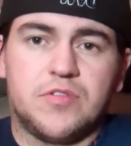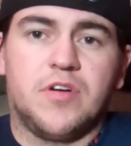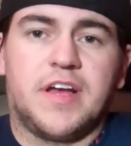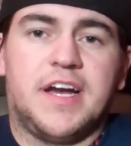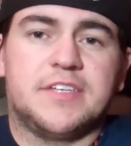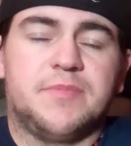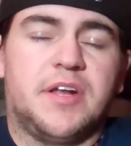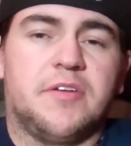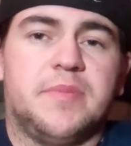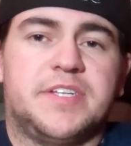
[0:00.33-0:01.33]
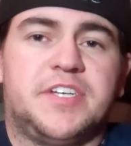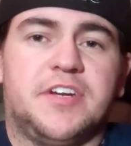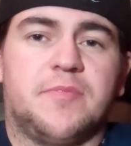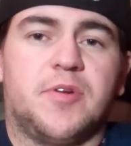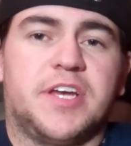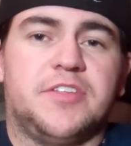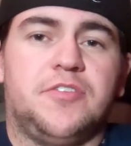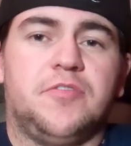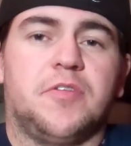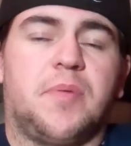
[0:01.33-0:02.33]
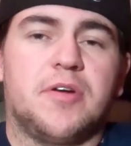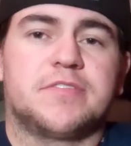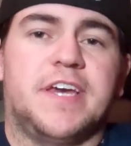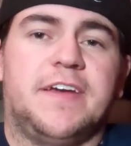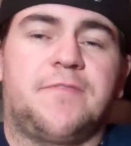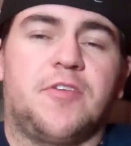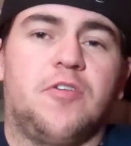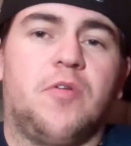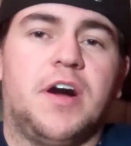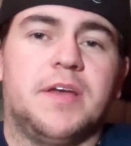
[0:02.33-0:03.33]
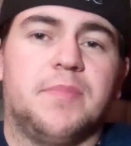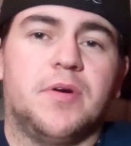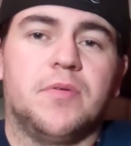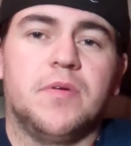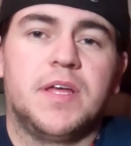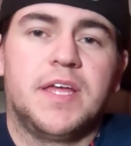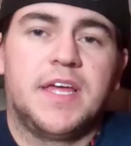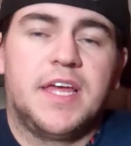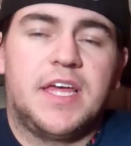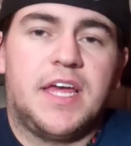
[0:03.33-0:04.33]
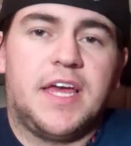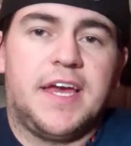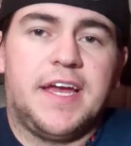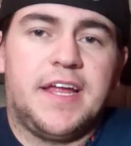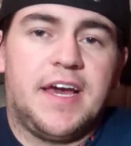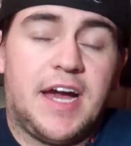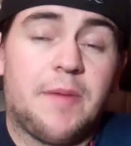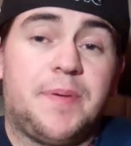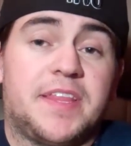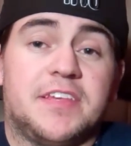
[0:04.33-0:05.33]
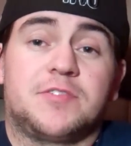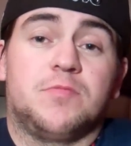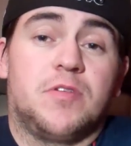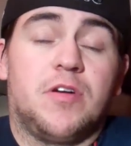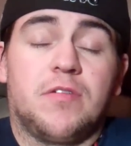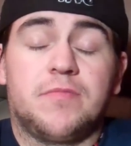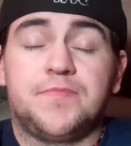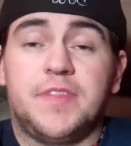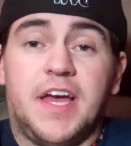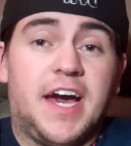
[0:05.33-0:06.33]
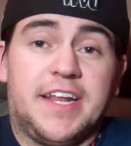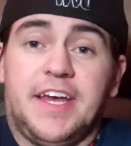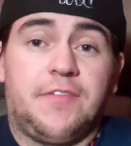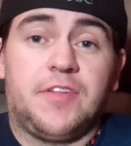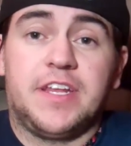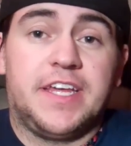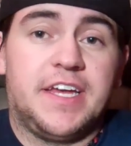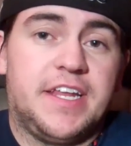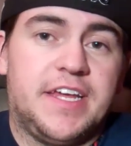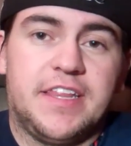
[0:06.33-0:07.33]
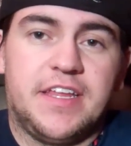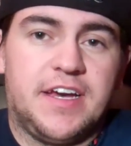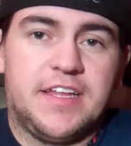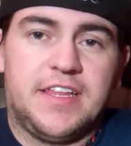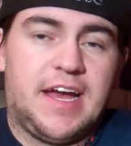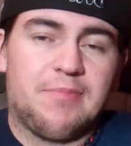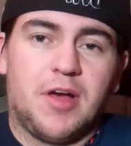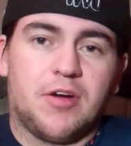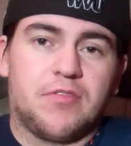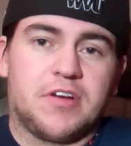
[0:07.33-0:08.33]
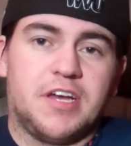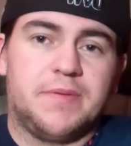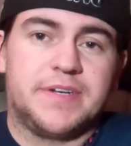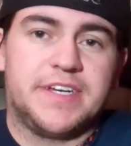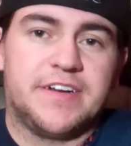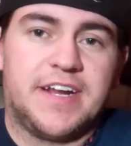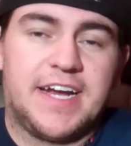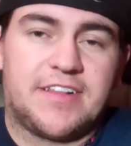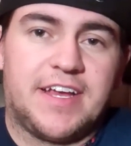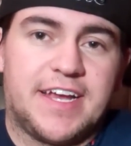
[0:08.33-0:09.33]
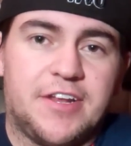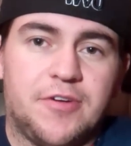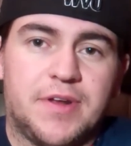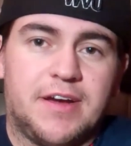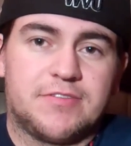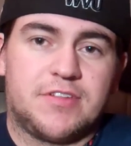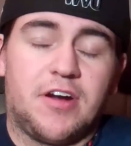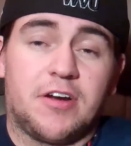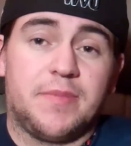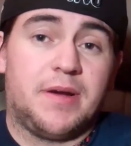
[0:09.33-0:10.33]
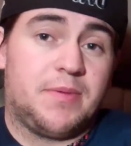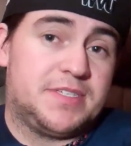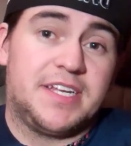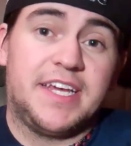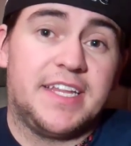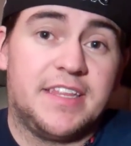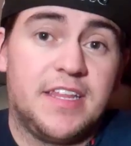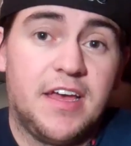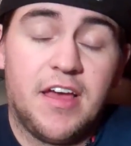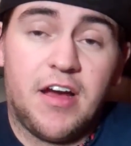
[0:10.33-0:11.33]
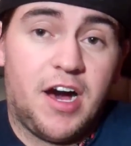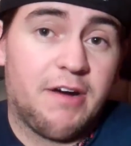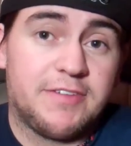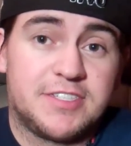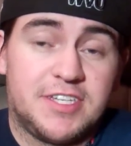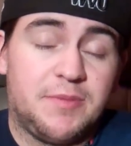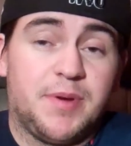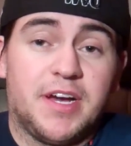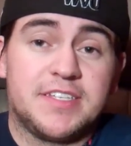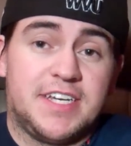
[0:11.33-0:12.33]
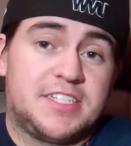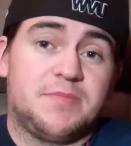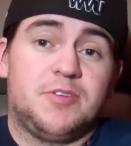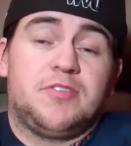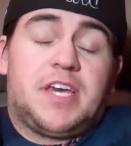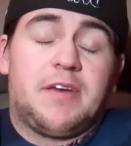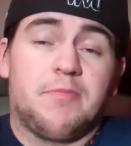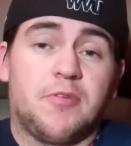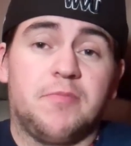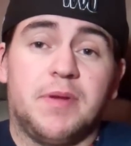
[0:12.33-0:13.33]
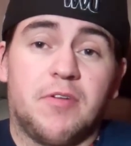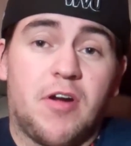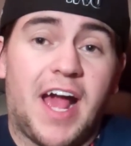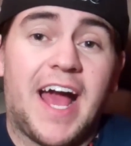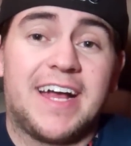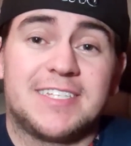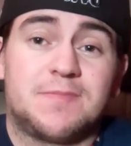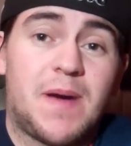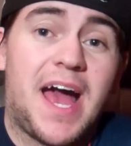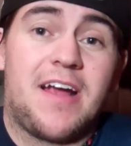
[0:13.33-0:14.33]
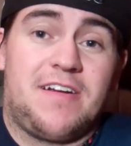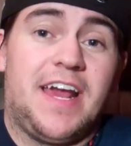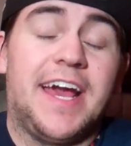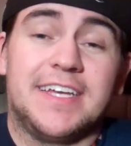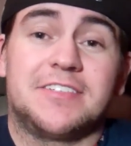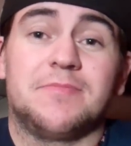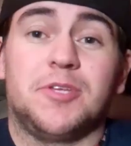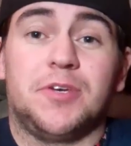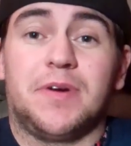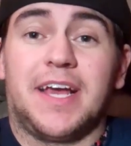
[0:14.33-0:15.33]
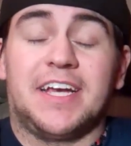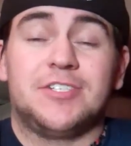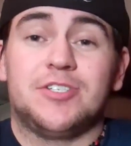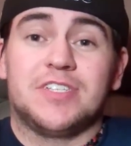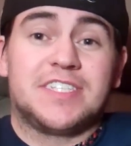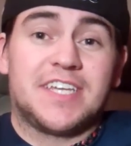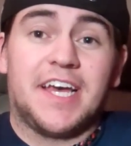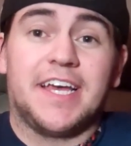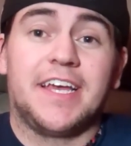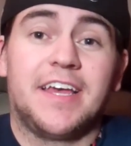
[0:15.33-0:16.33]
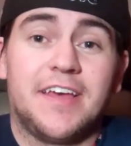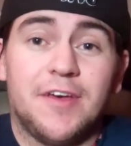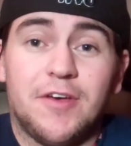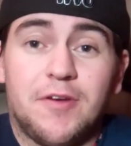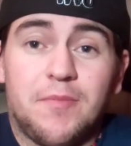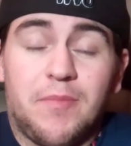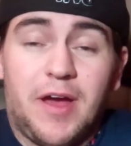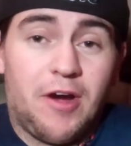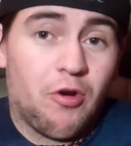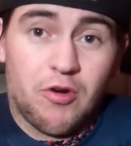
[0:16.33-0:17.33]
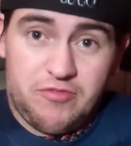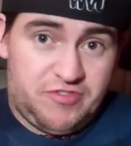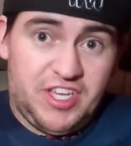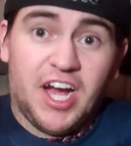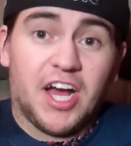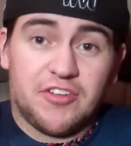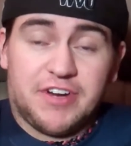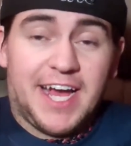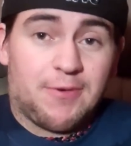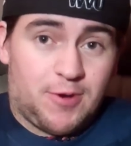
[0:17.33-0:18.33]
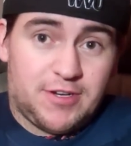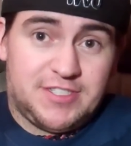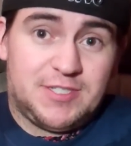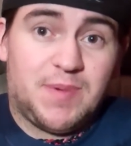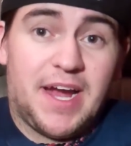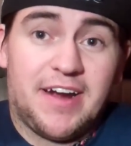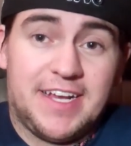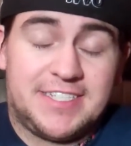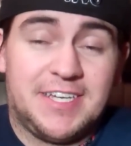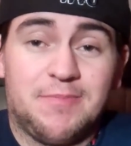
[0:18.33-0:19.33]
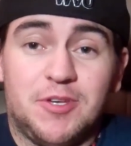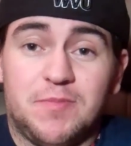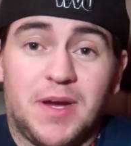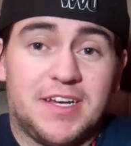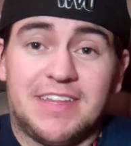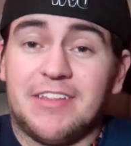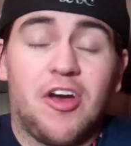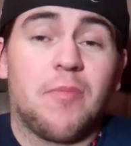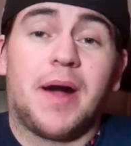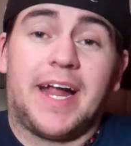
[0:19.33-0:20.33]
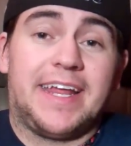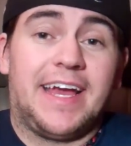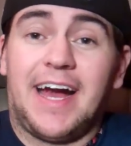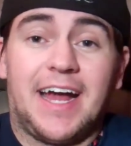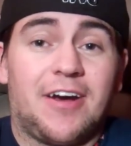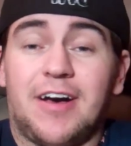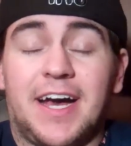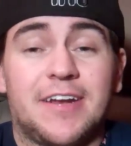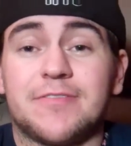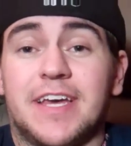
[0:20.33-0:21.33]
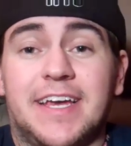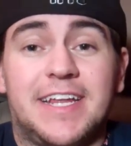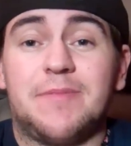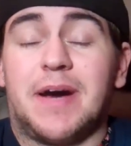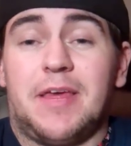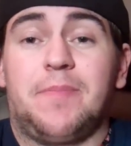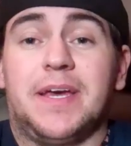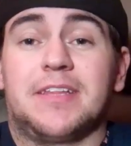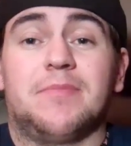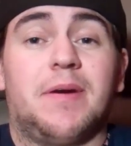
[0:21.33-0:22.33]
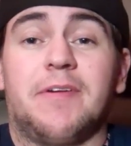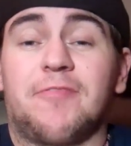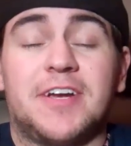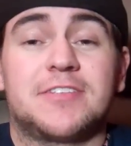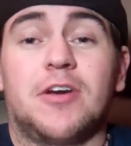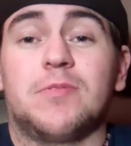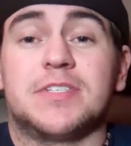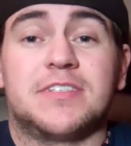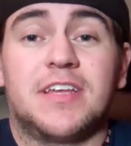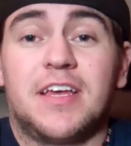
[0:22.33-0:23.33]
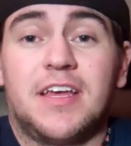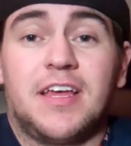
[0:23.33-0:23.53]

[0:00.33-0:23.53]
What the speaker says: going on, guys? Mountaineer Mitch here, bringing you the post game for the Hawaii Bowl. And I picked this one wrong. I definitely did, and I'm not going to come on here and act like I knew what I was talking about, because I didn't. Obviously, because SMU came and proved me wrong. I inspired SMU, I guess you could say. Or the other networks inspired SMU, because nobody, I don't think anybody picked them. I mean, Fresno was,